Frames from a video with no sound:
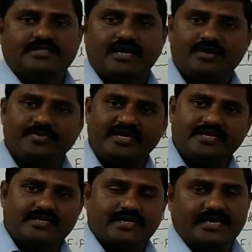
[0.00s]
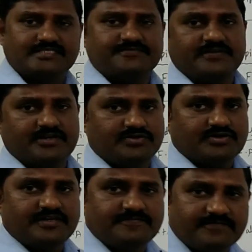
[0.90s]
they have been classified
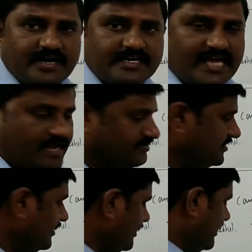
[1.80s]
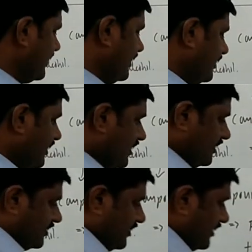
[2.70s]
into different types. See
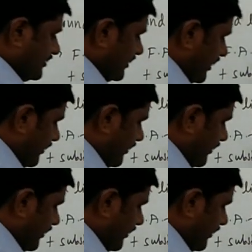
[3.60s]
here, these